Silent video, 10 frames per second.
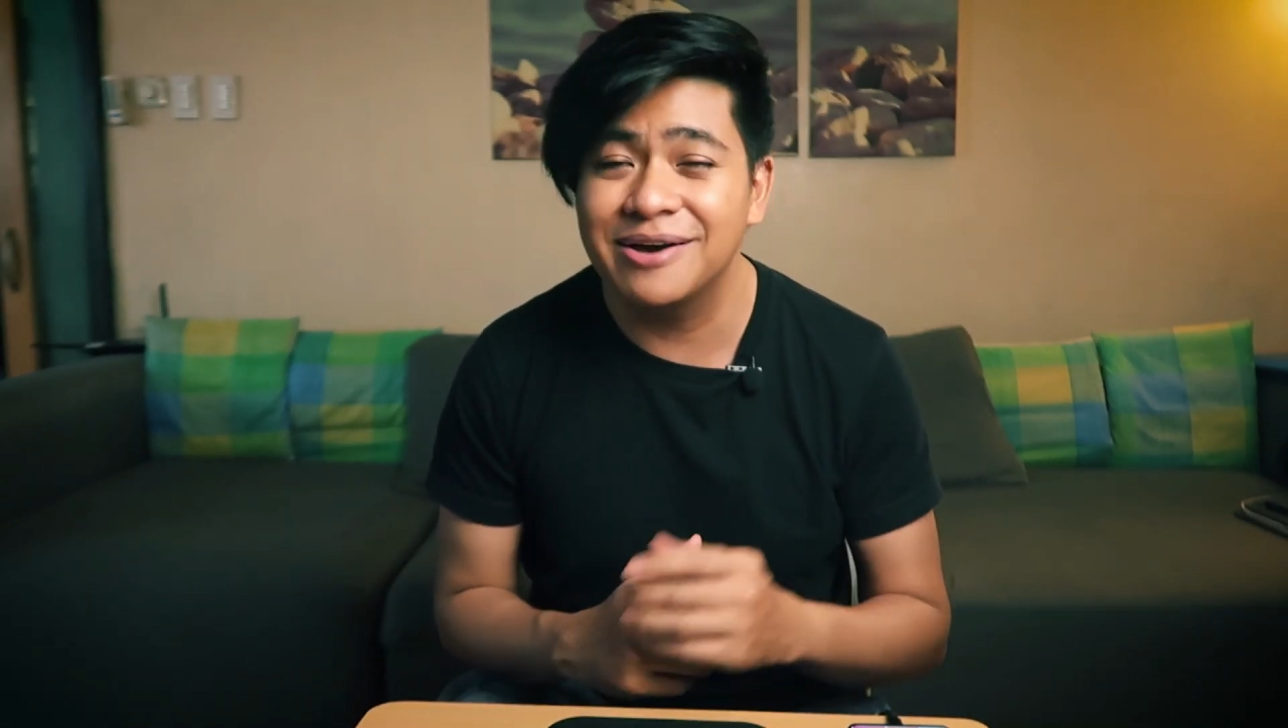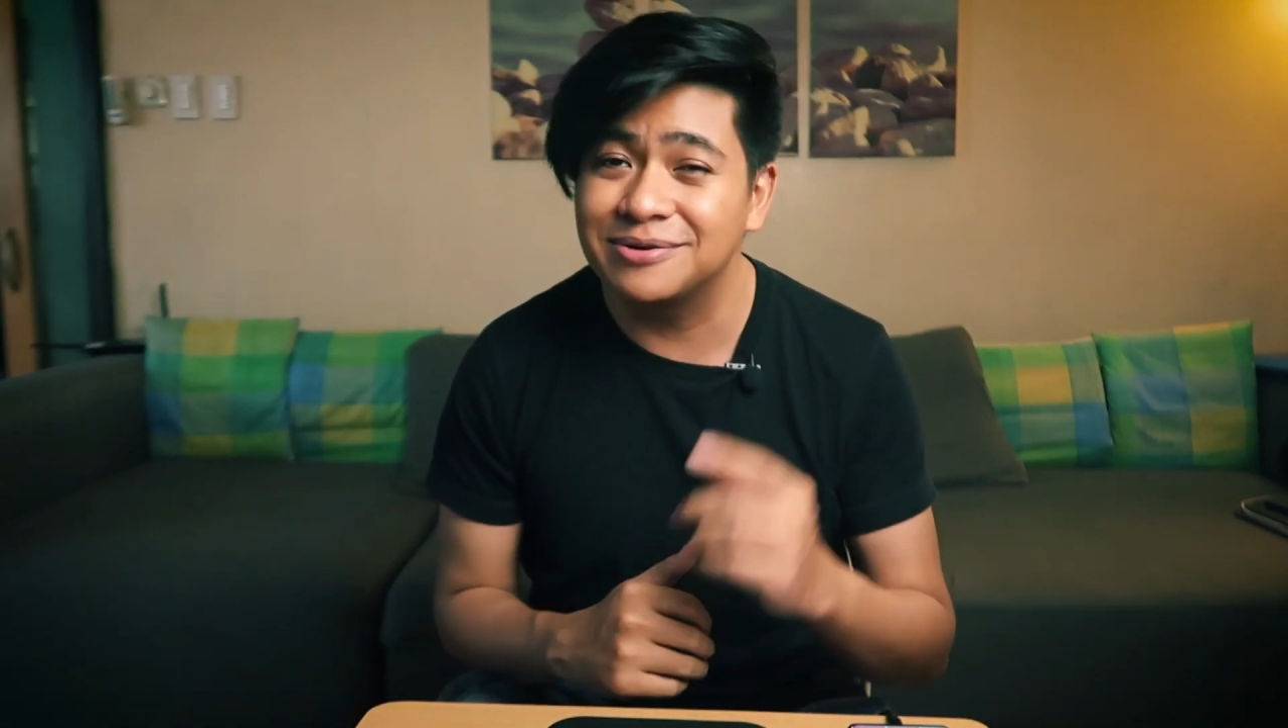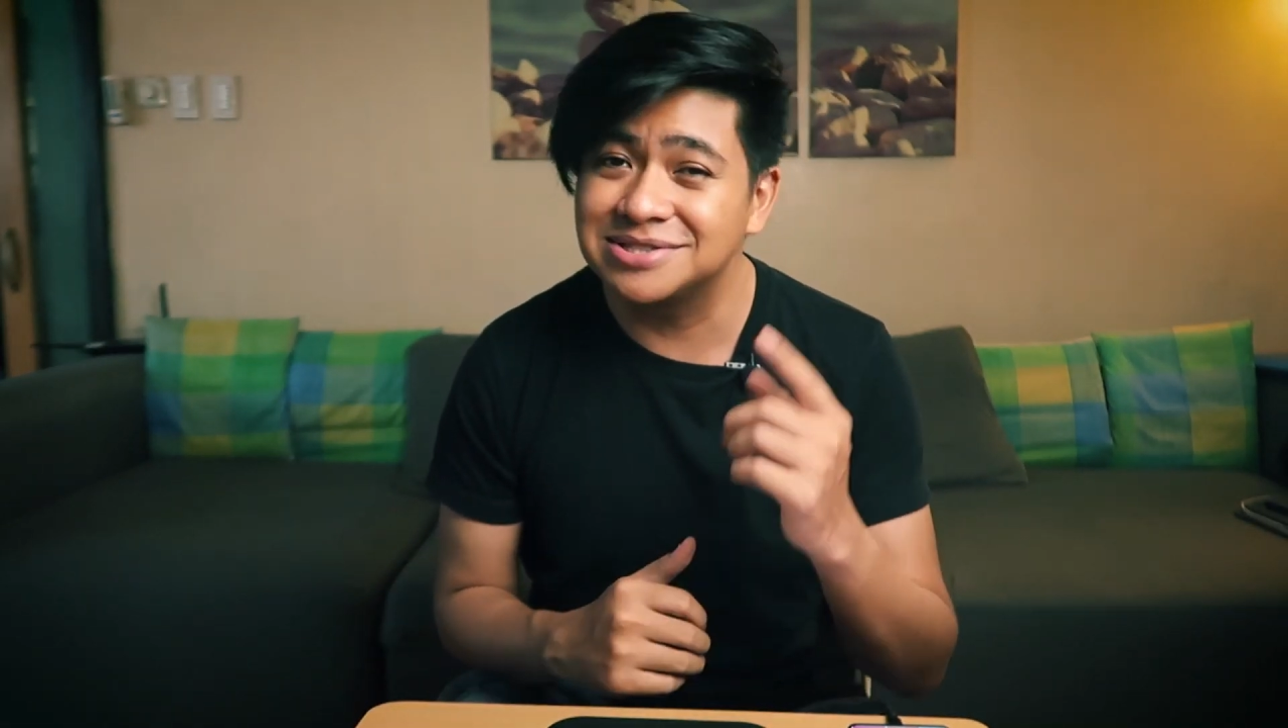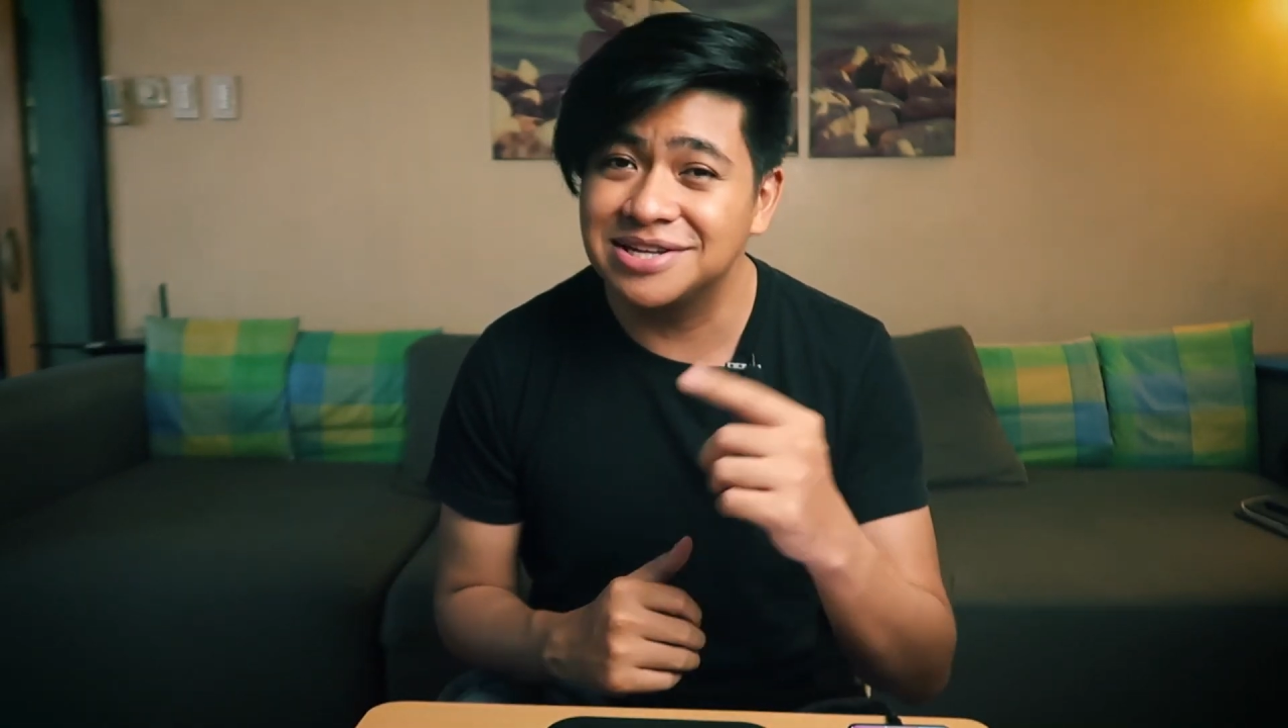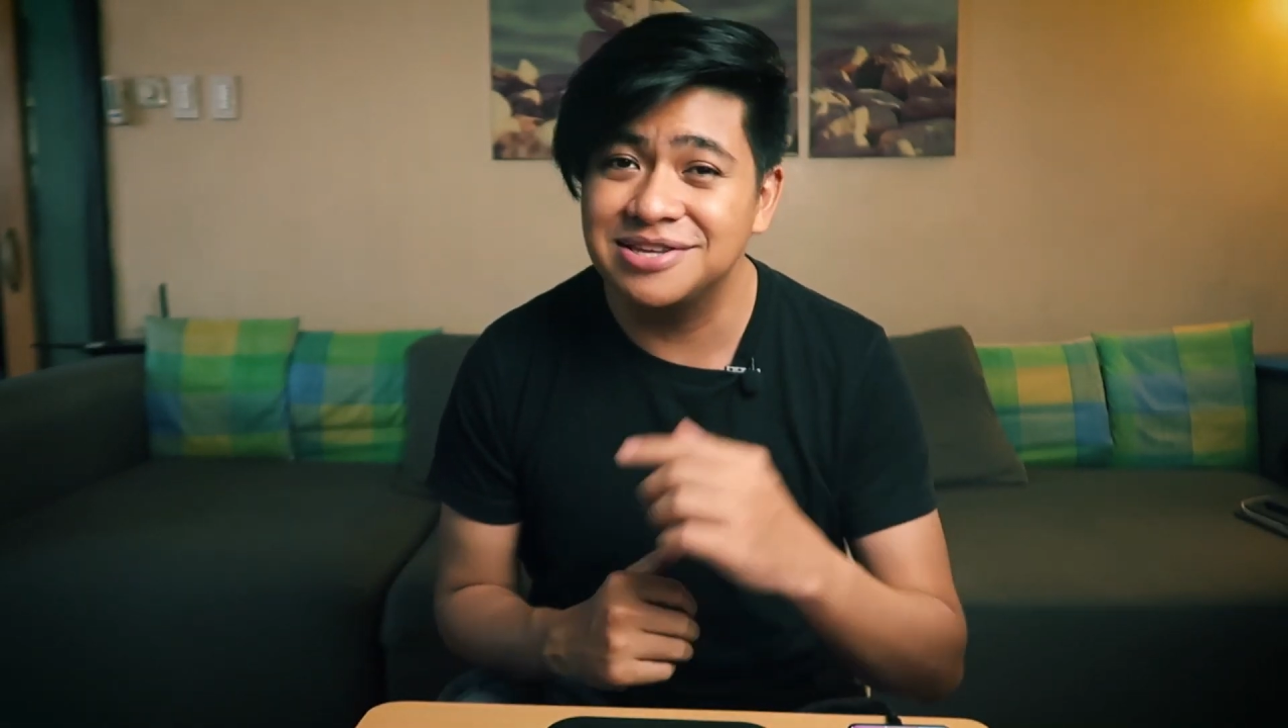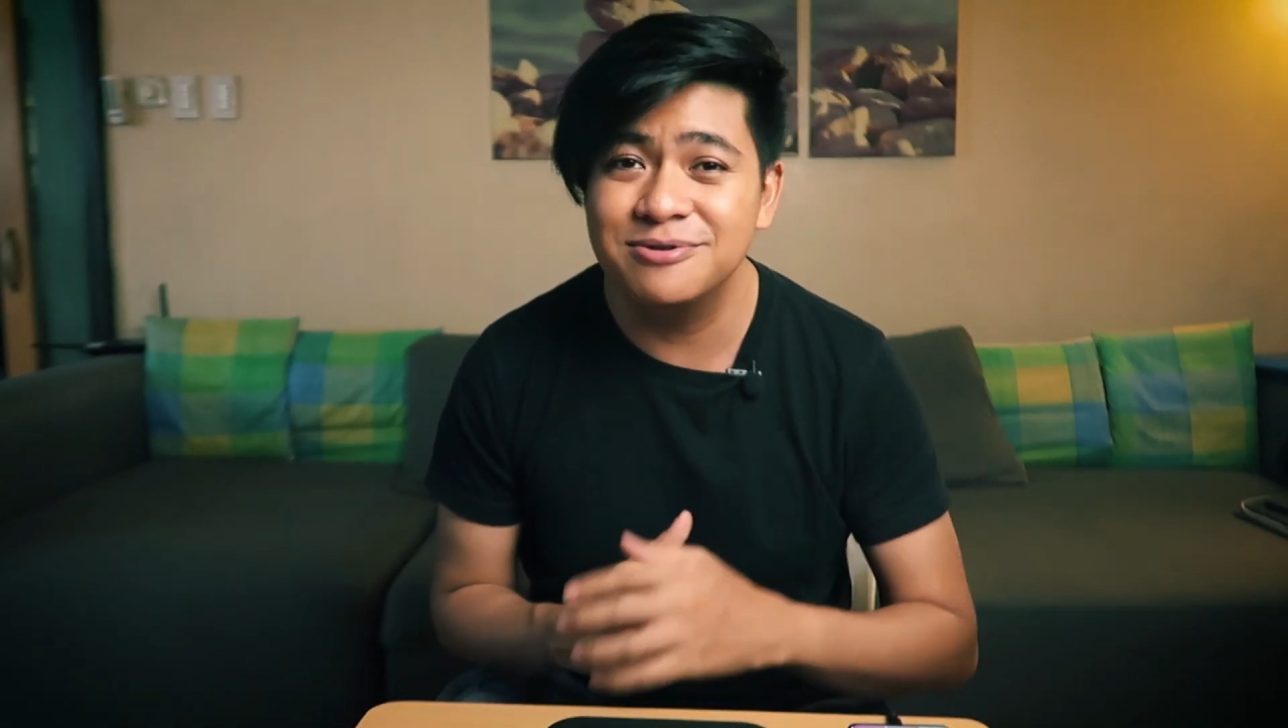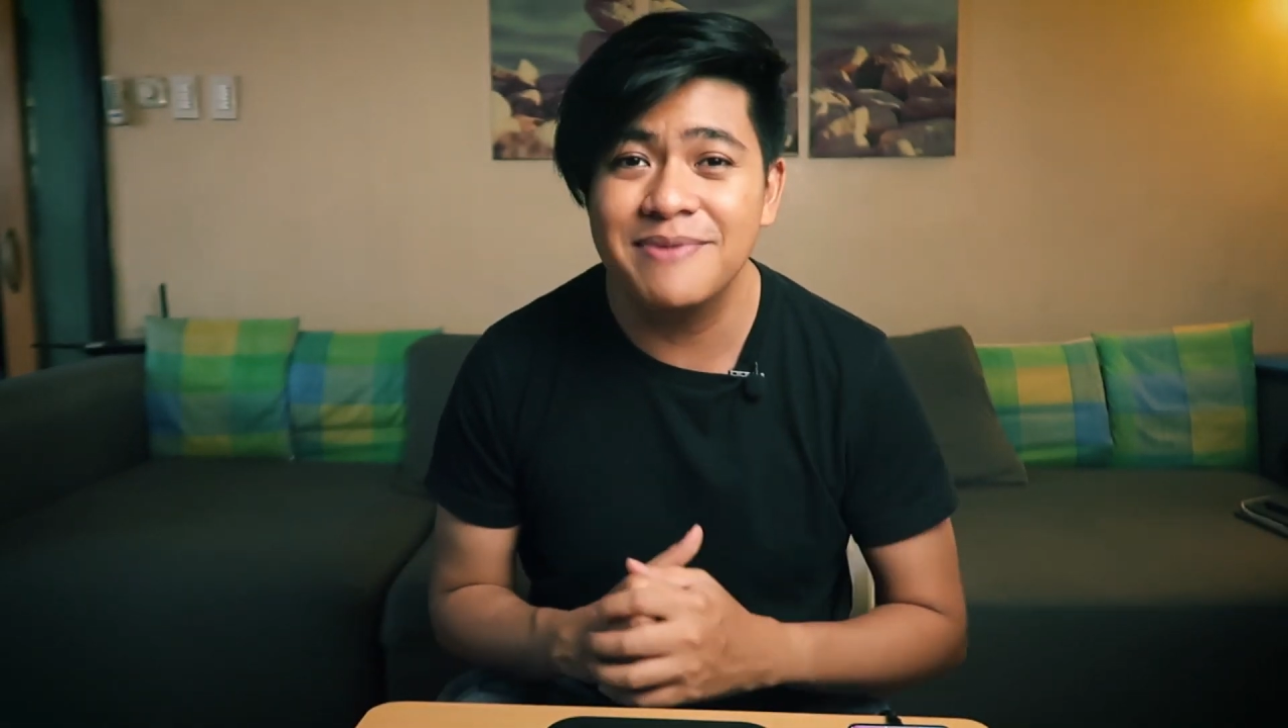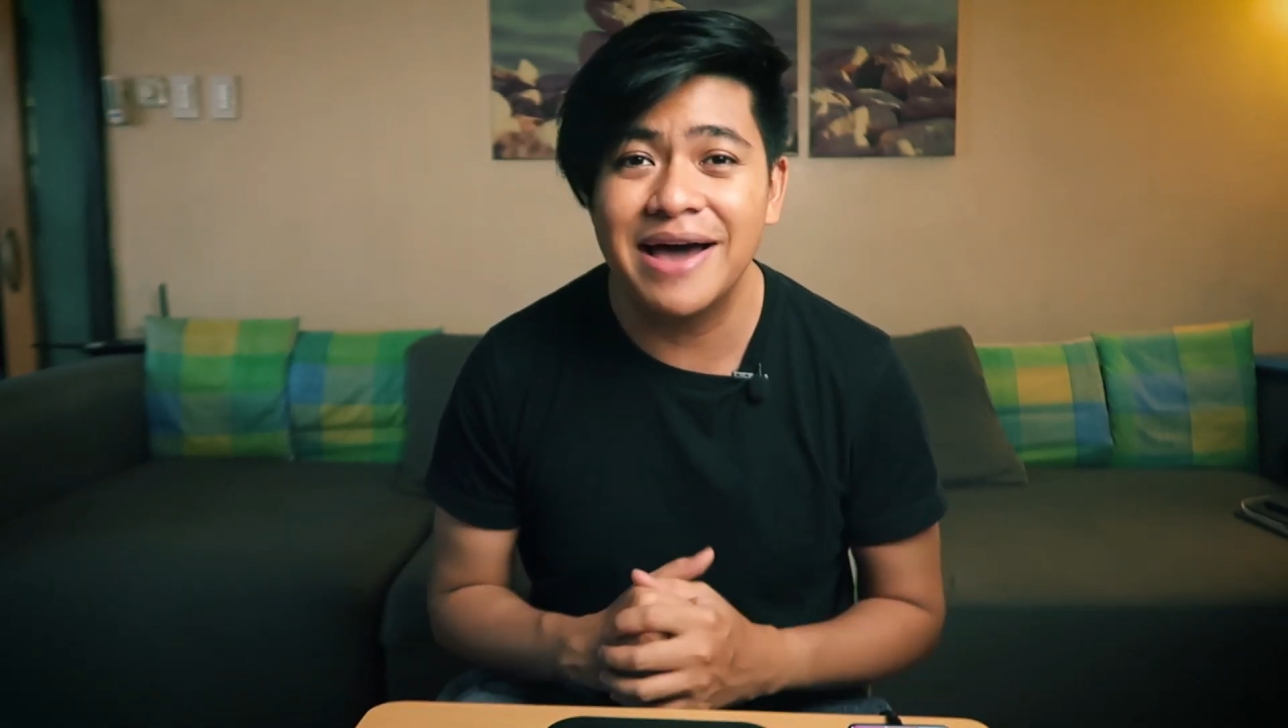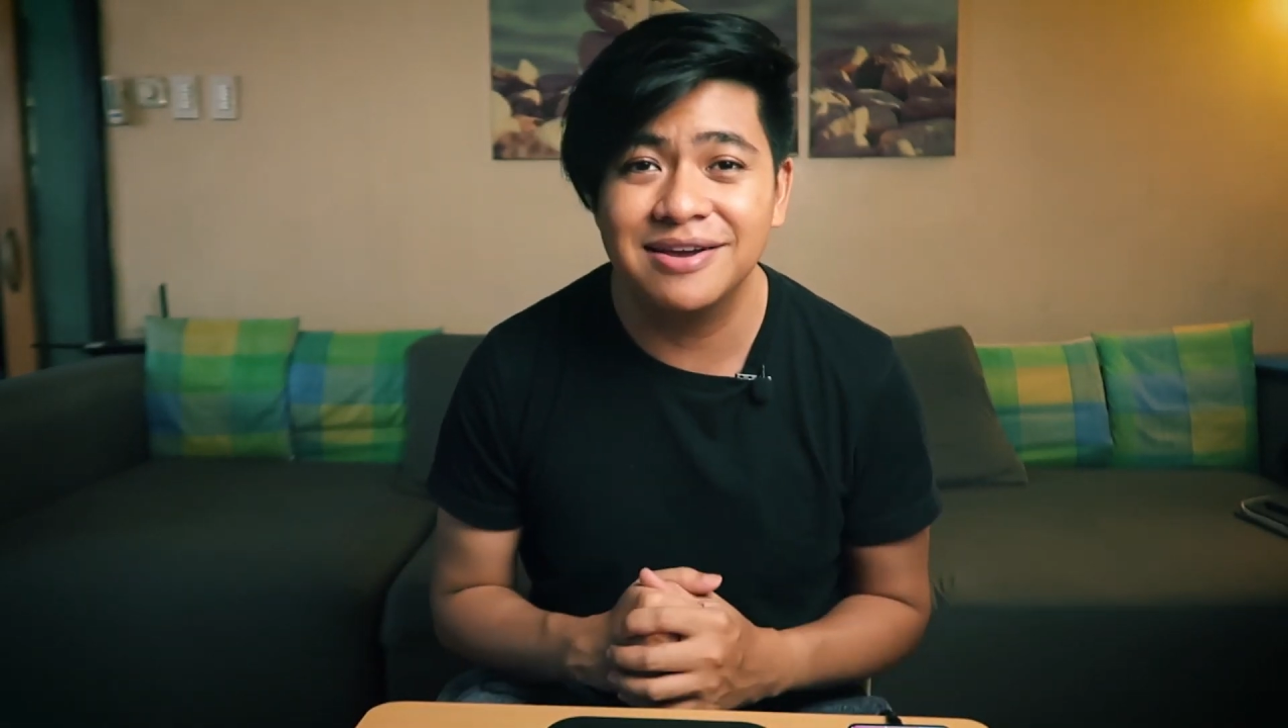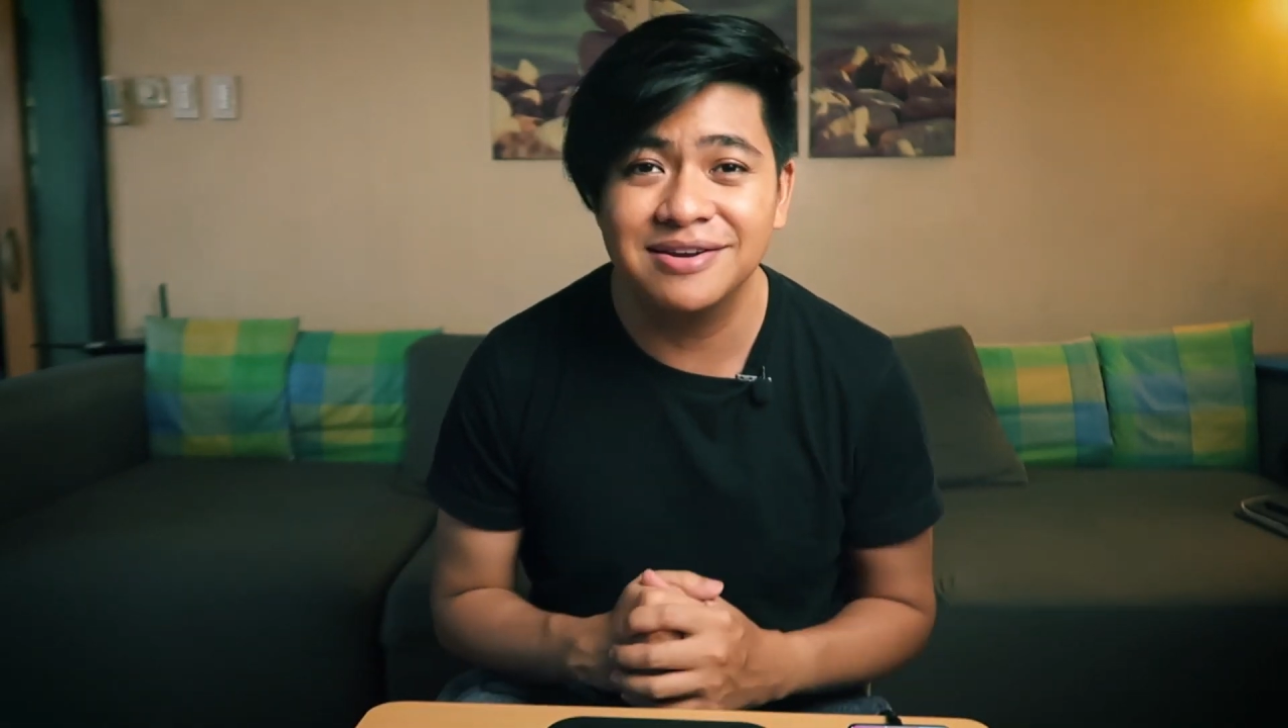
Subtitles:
I will see you back